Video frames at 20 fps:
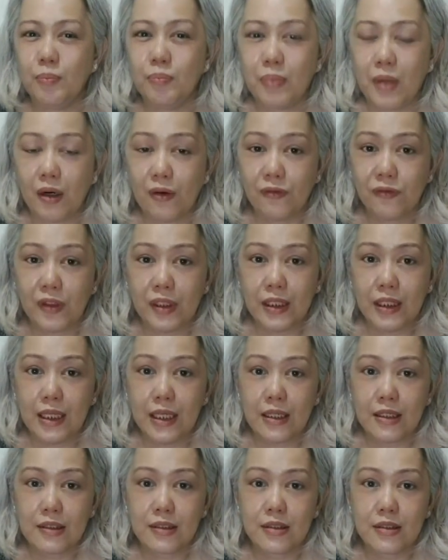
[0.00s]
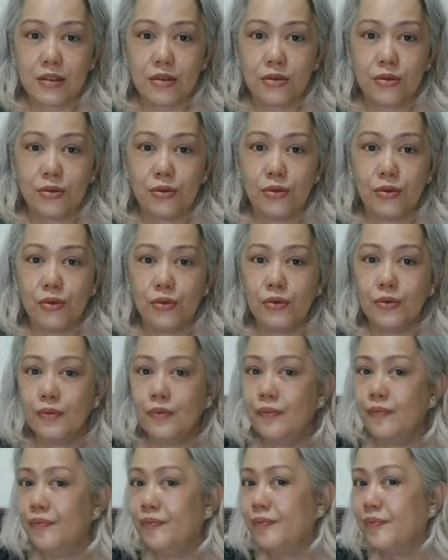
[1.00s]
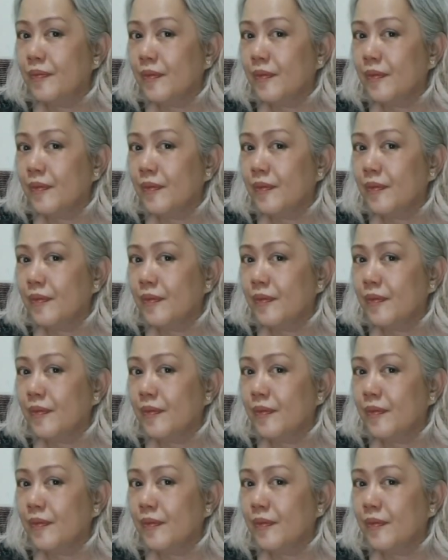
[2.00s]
yung puffiness no